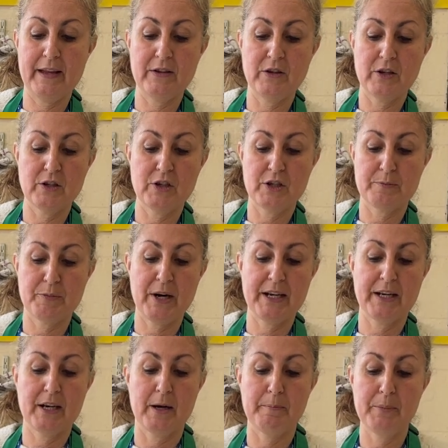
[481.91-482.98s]
and you can just
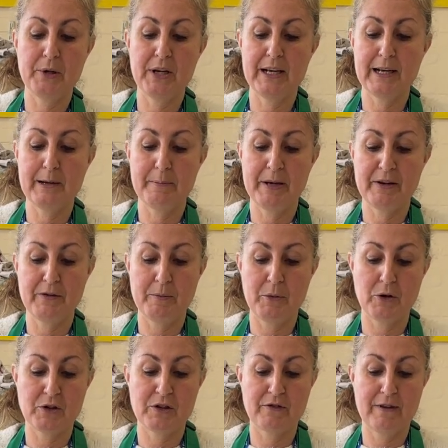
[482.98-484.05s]
break it up. Put a little bit of the
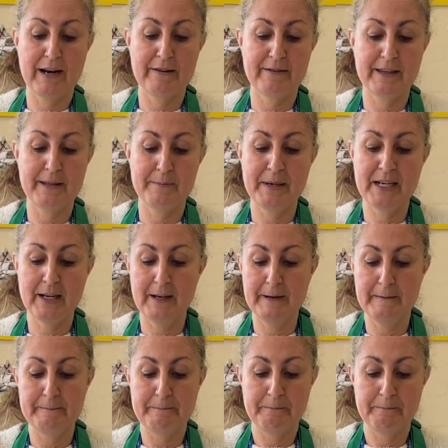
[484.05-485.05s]
mozzarella in the middle.